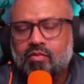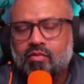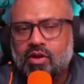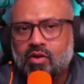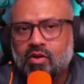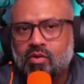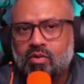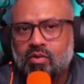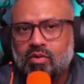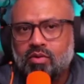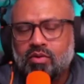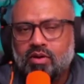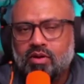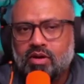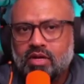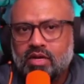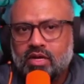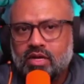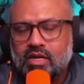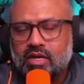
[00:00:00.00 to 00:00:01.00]
We know
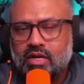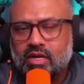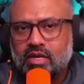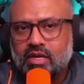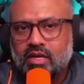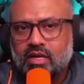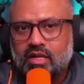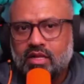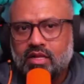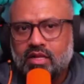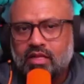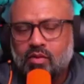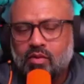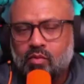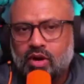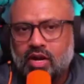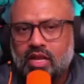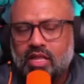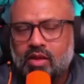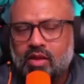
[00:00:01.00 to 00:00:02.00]
the
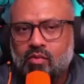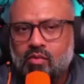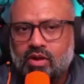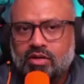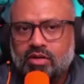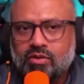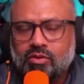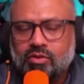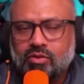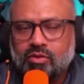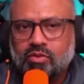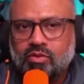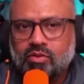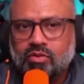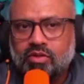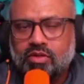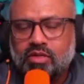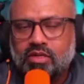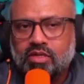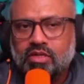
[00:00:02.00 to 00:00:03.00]
what they want to
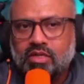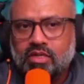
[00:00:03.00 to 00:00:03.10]
do